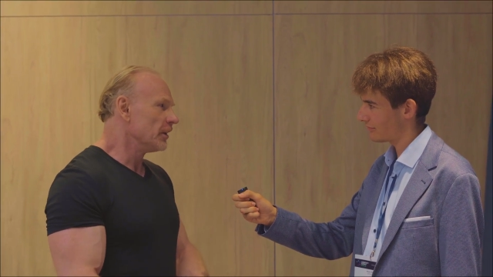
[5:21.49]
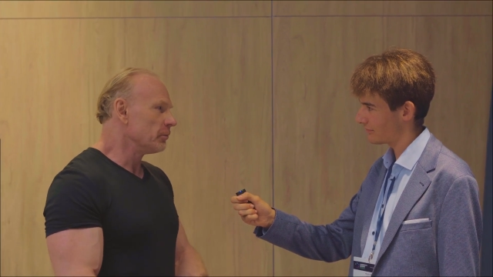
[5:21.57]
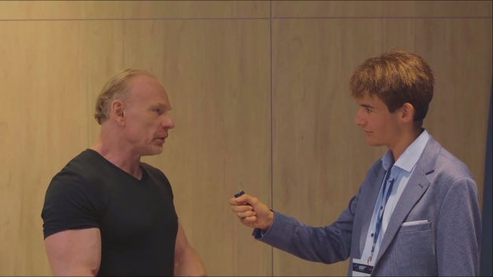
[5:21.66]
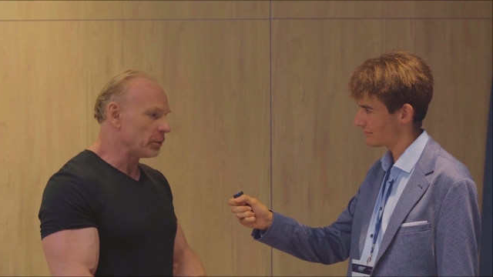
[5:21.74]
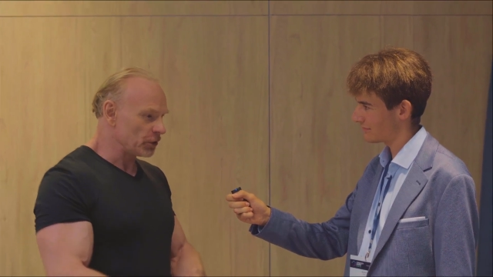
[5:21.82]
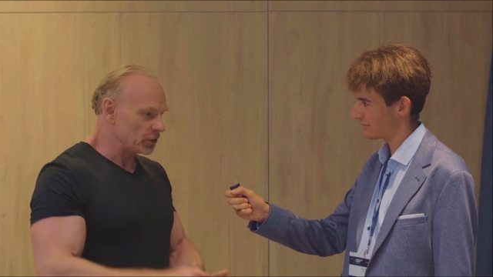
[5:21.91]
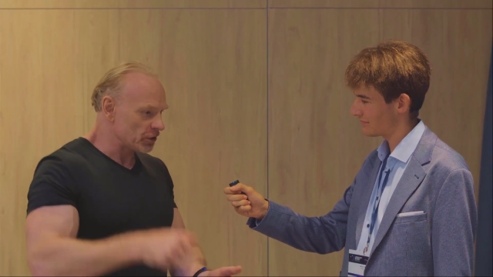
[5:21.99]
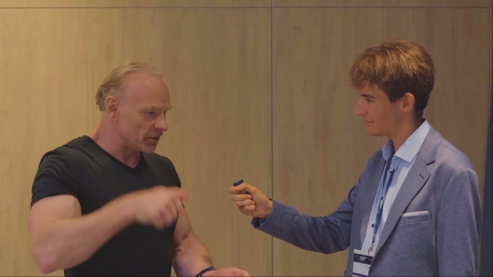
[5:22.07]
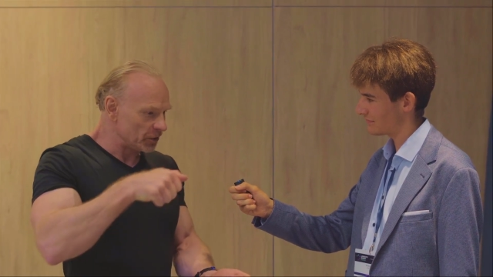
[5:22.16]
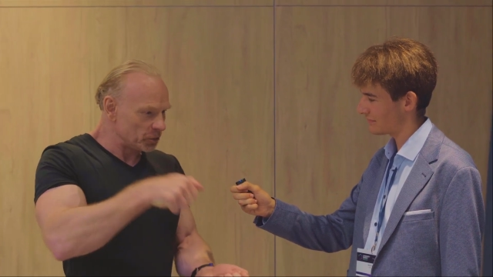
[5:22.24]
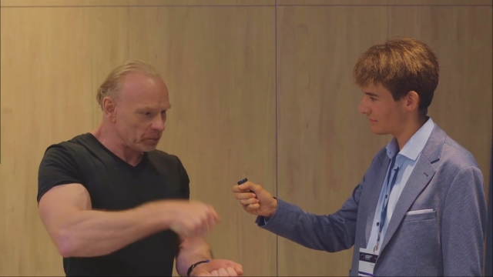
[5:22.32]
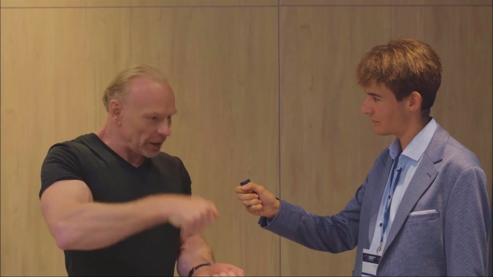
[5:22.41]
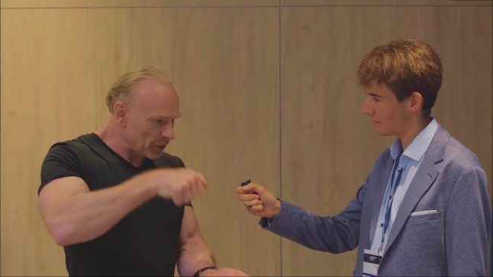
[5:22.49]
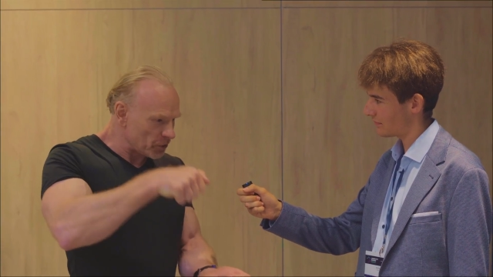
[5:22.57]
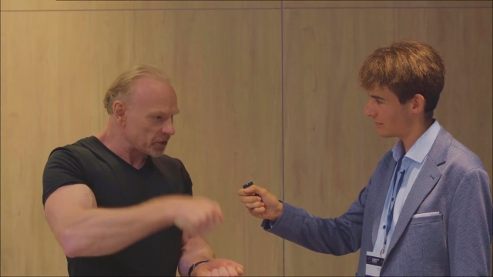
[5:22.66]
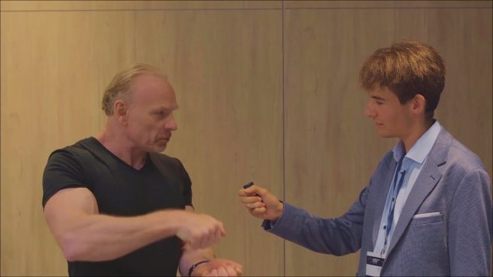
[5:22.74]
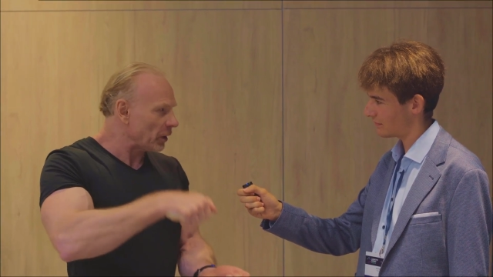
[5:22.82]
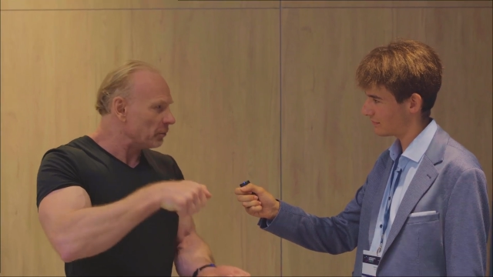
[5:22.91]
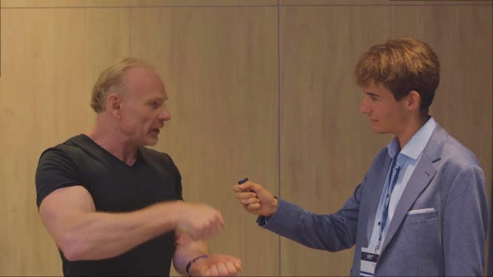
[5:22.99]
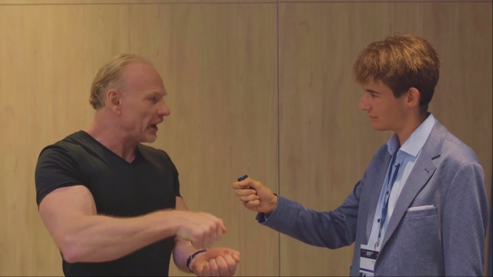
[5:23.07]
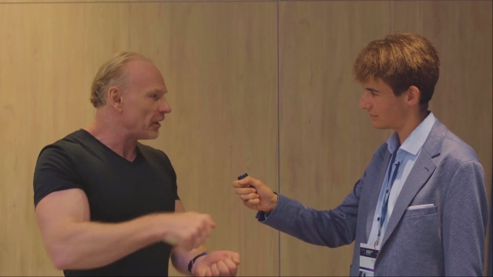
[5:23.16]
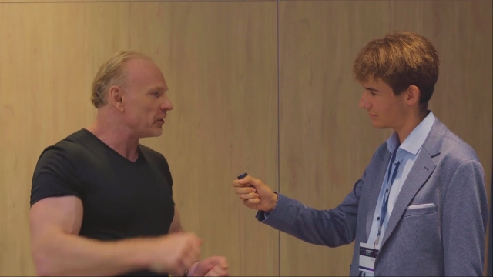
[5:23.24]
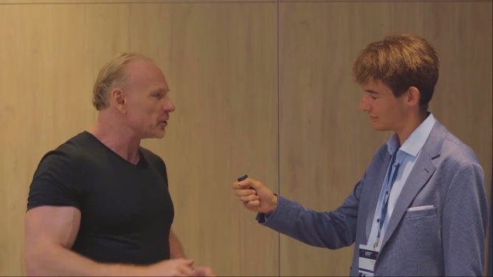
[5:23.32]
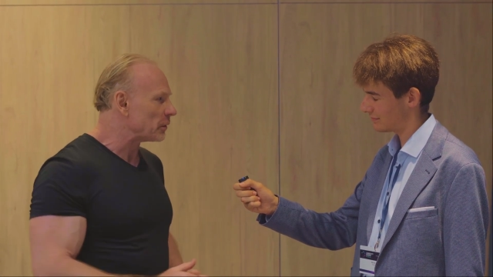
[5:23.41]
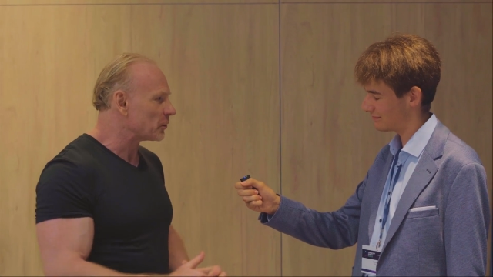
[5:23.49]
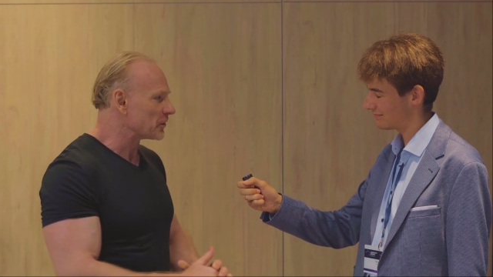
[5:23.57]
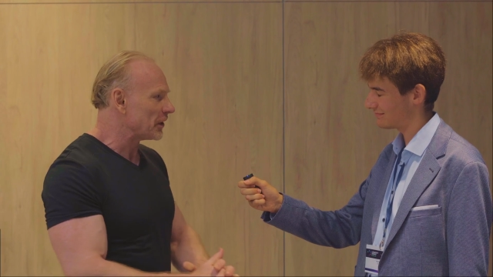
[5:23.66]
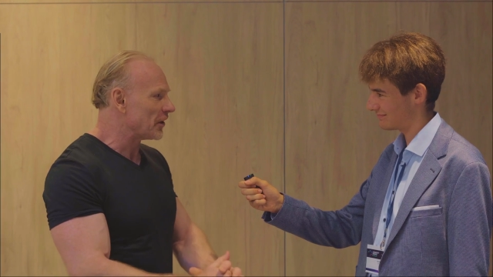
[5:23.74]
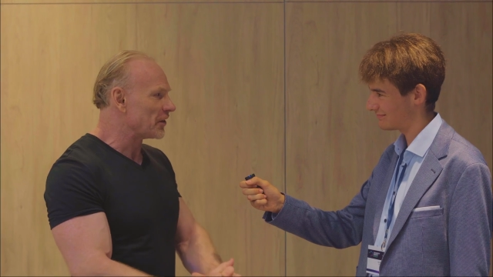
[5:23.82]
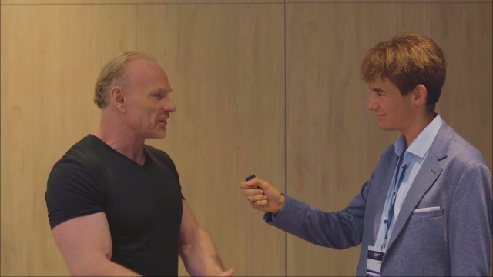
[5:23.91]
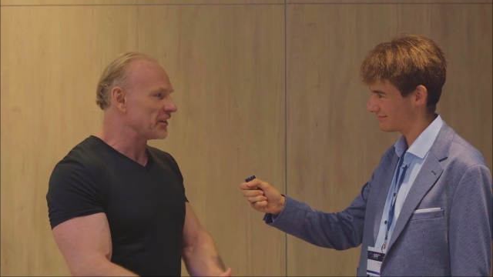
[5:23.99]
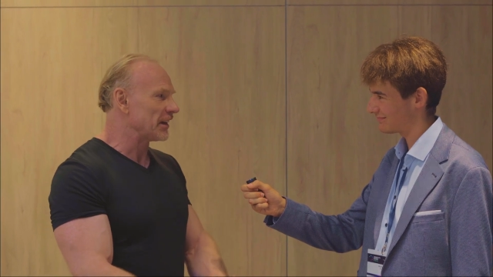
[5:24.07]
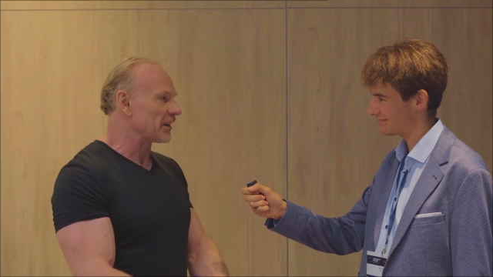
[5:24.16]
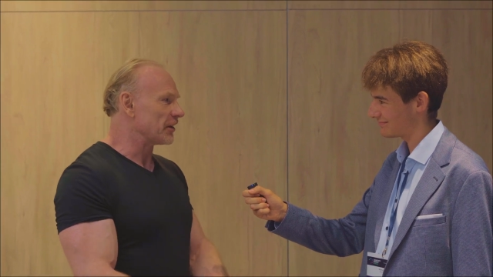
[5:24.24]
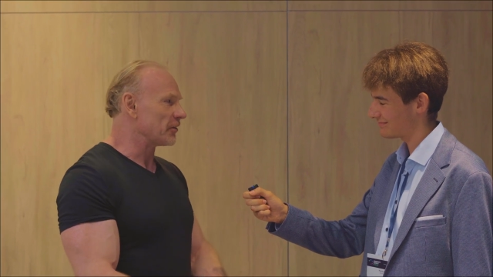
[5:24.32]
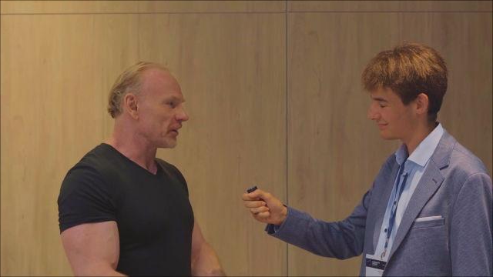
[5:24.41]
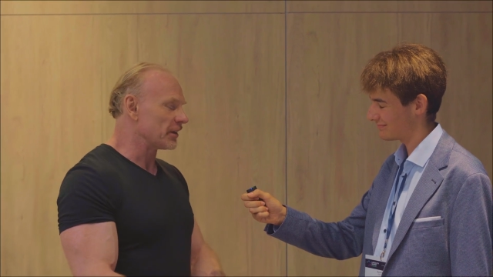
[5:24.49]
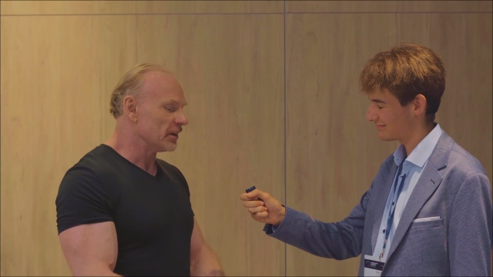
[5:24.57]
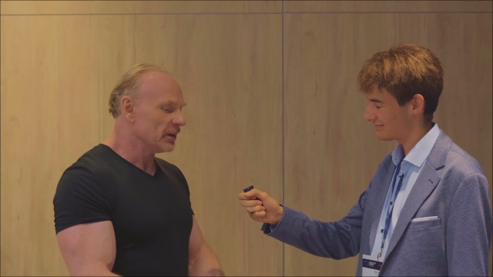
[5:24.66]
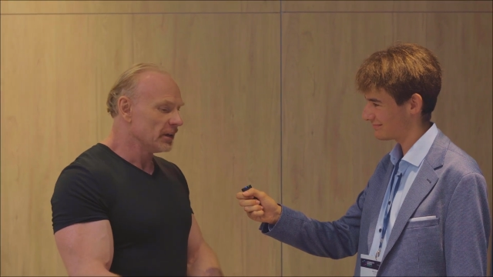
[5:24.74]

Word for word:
Speaker 1: People used, used bellows to pump air into people's lungs and that kind of thing.